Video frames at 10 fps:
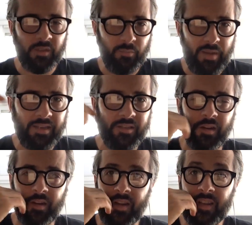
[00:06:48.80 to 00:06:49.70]
is based
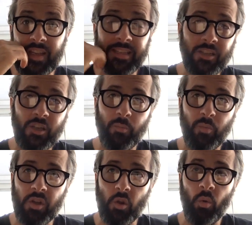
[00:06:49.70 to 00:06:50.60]
on, it's actually a
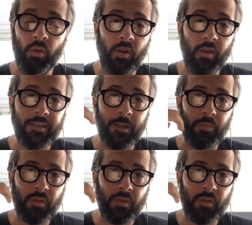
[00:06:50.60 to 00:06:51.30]
pretty old concept.